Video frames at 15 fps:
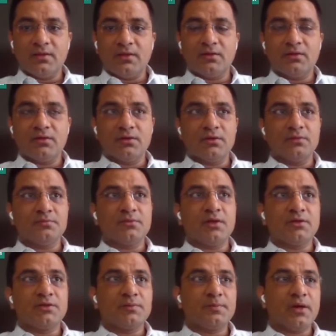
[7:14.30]
then the
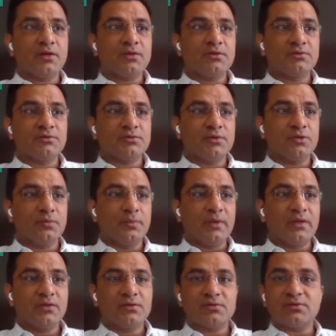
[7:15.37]
other part is
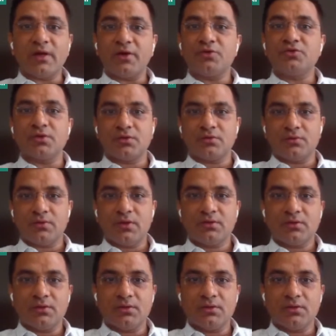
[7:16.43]
being strategic, right?